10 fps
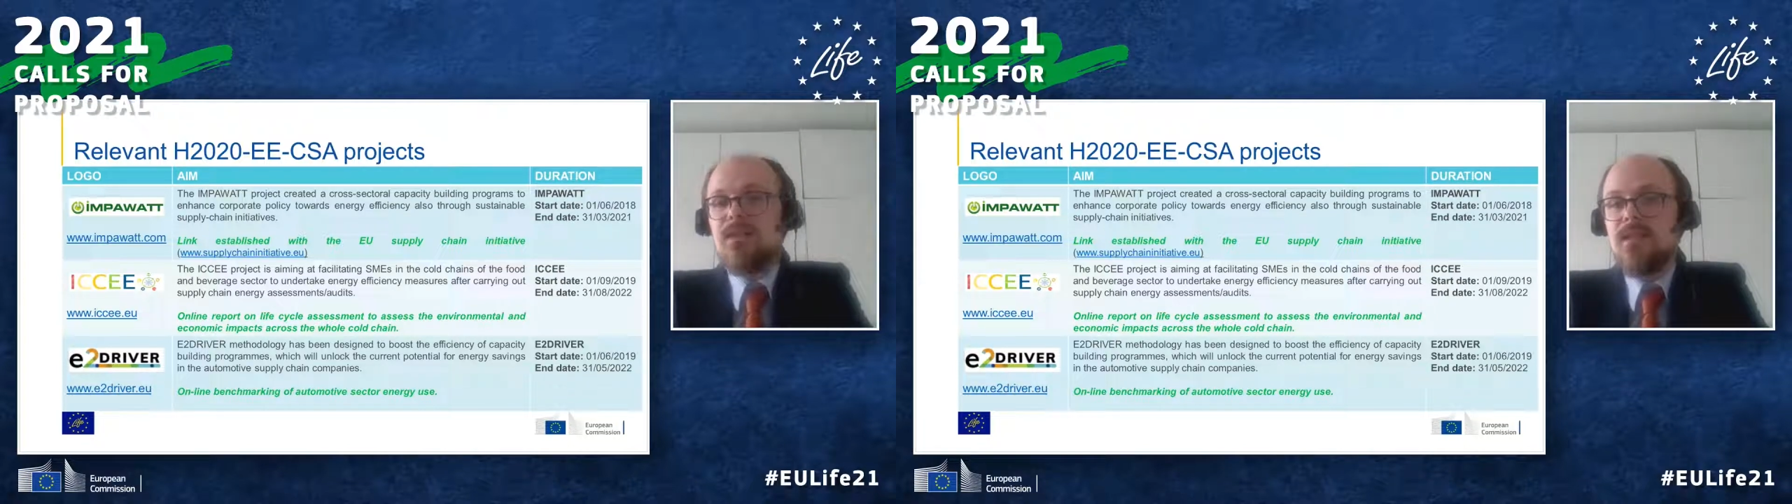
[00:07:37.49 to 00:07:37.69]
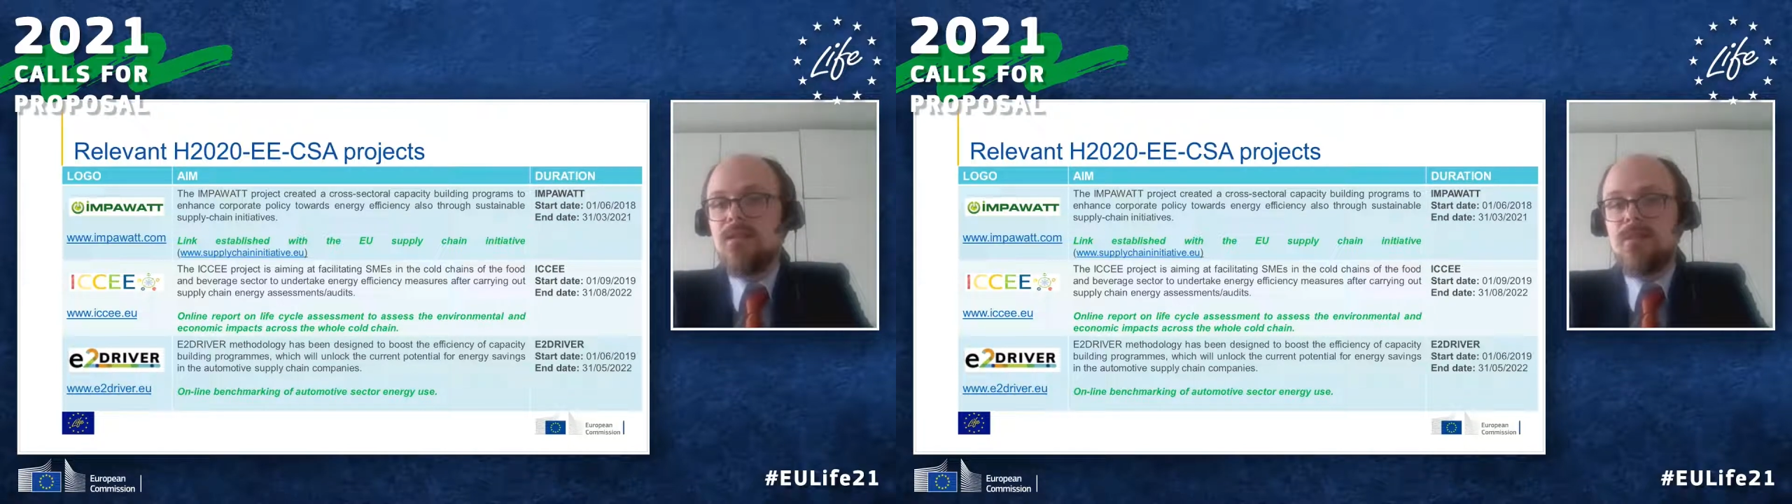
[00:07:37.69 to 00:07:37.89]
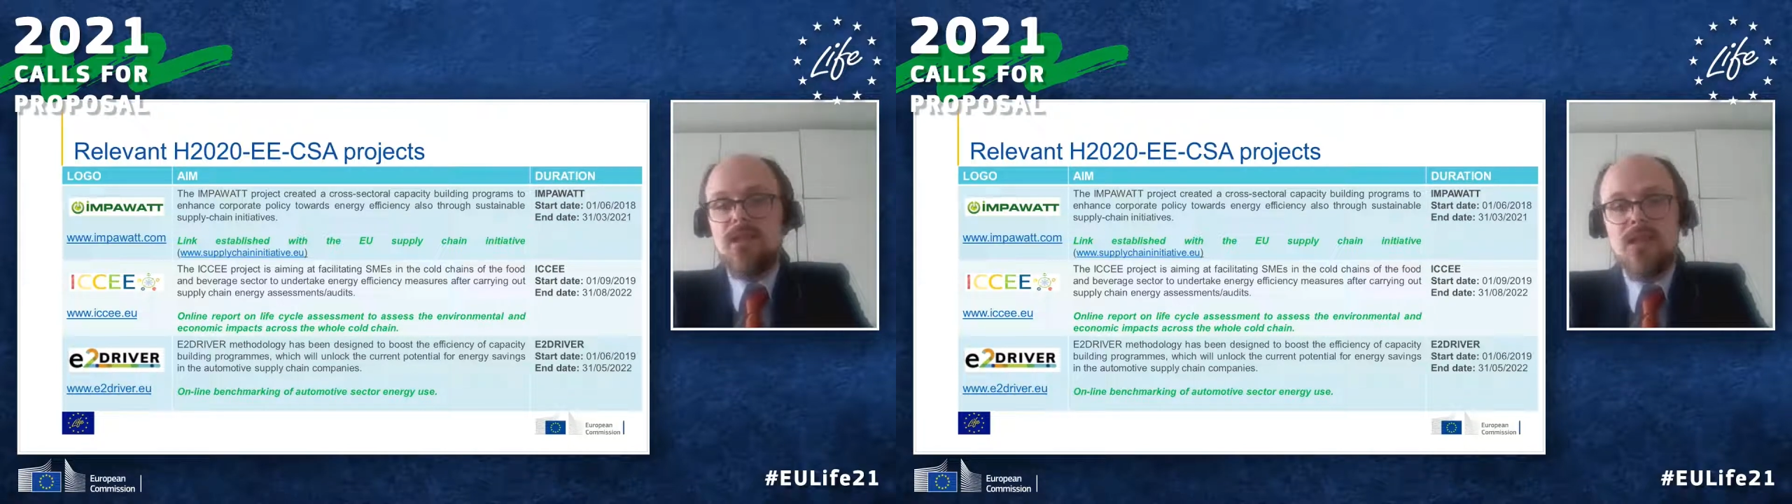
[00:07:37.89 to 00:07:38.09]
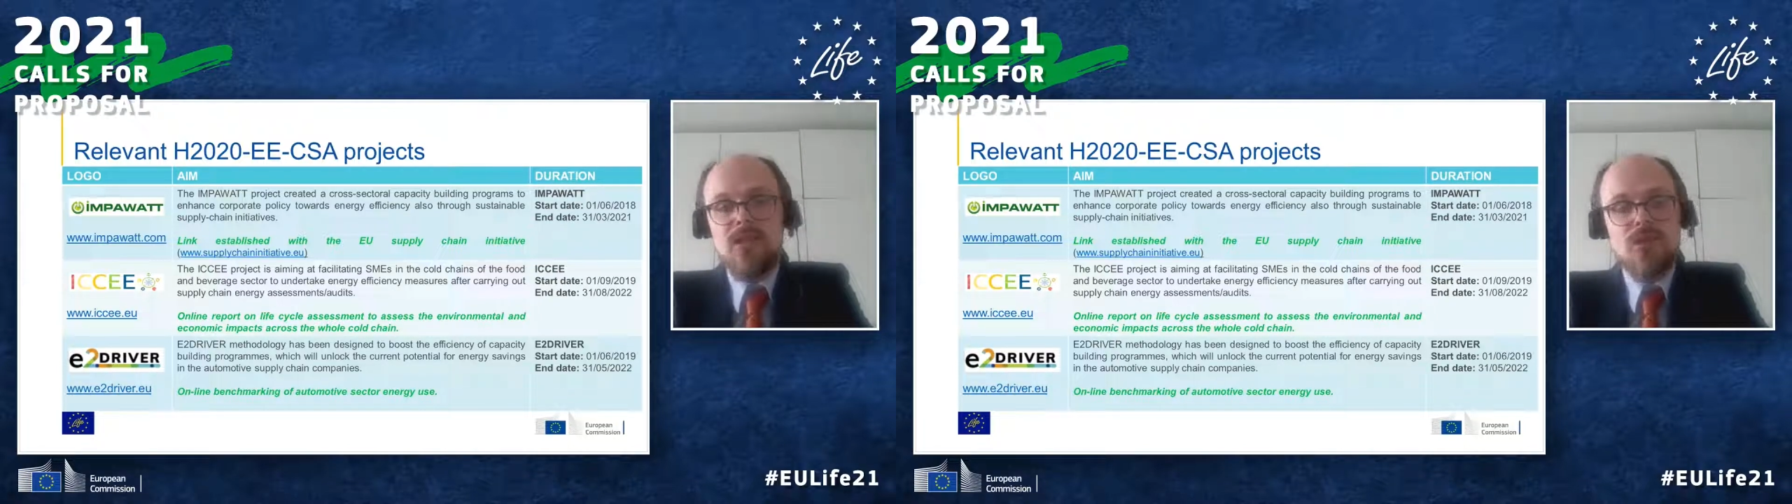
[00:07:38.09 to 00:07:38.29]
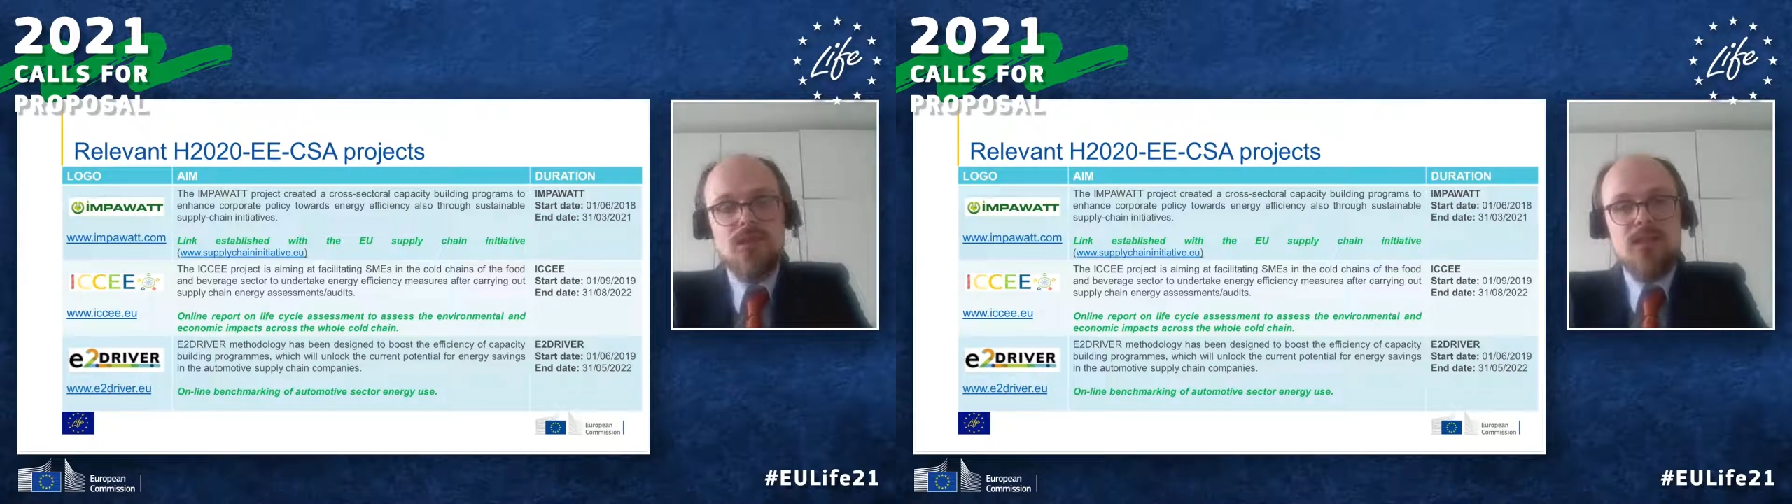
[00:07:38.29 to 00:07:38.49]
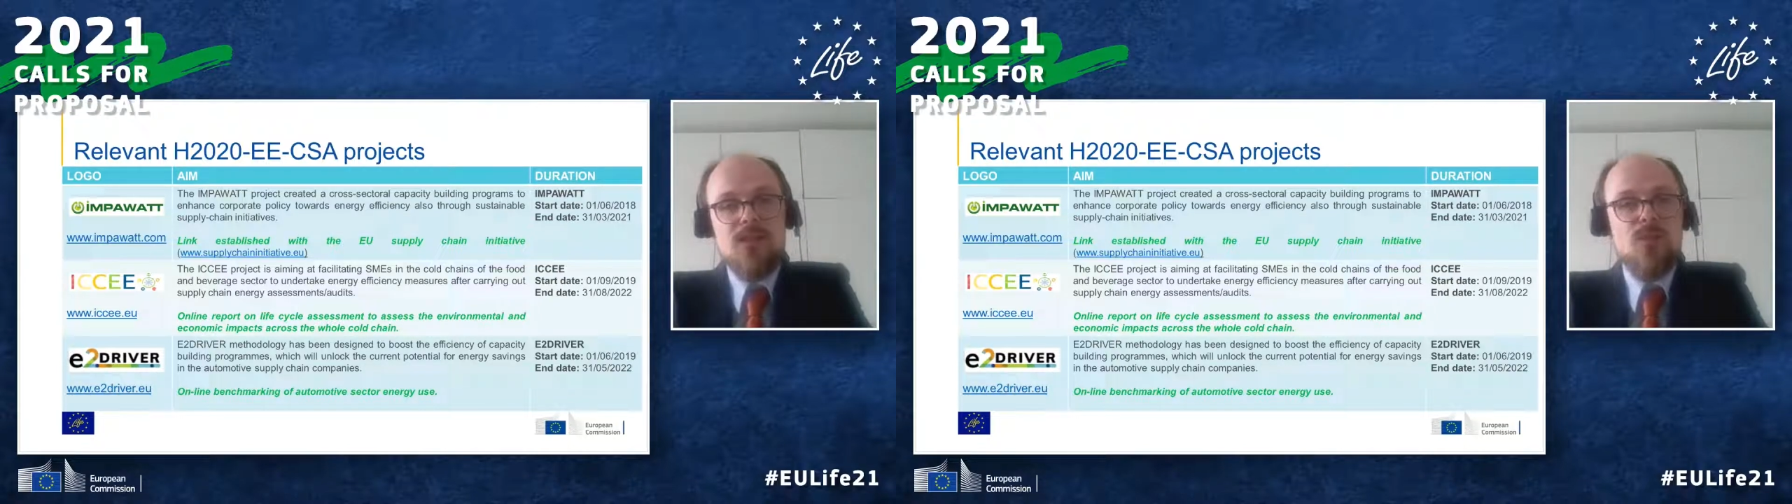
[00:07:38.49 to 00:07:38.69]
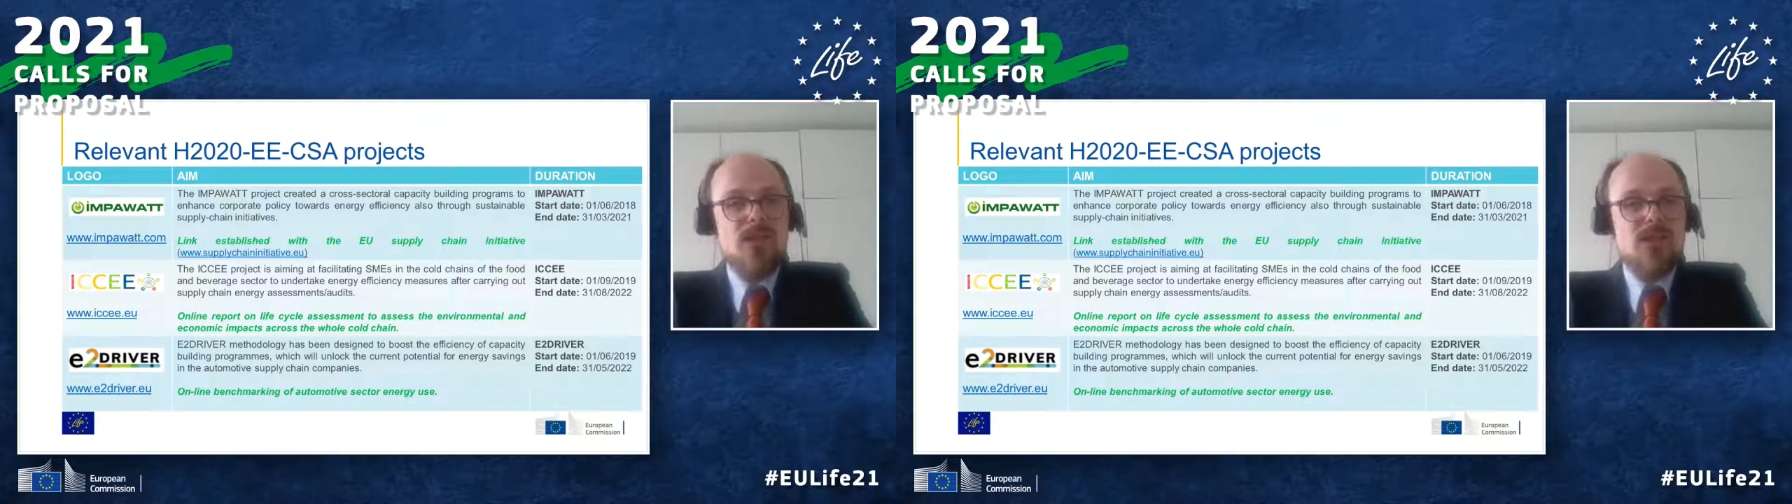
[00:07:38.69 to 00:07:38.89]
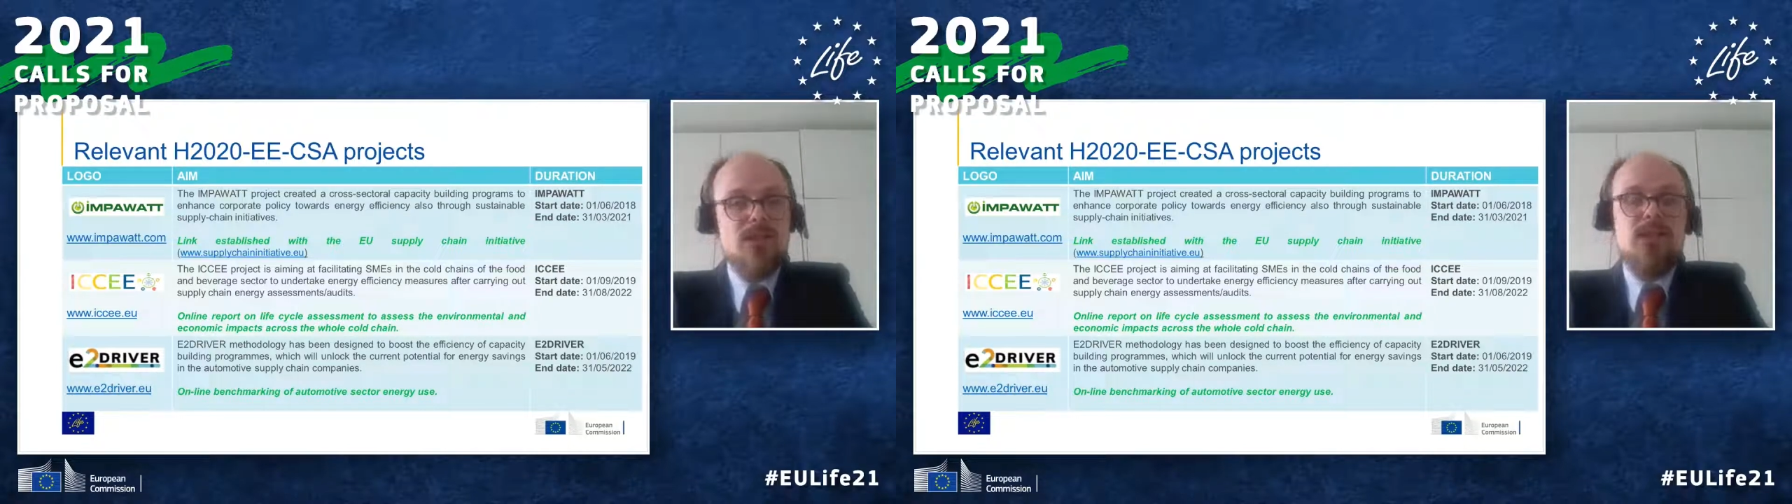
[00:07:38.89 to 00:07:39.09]
same direction as the
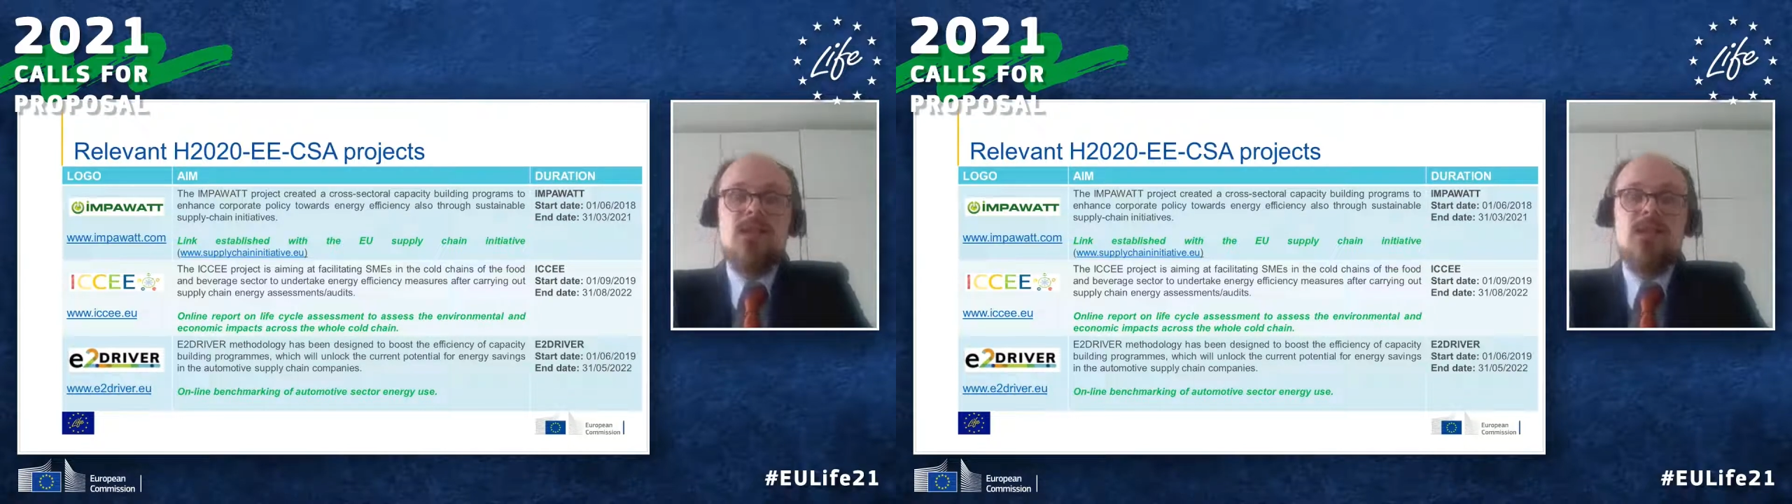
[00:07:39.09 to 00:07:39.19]
one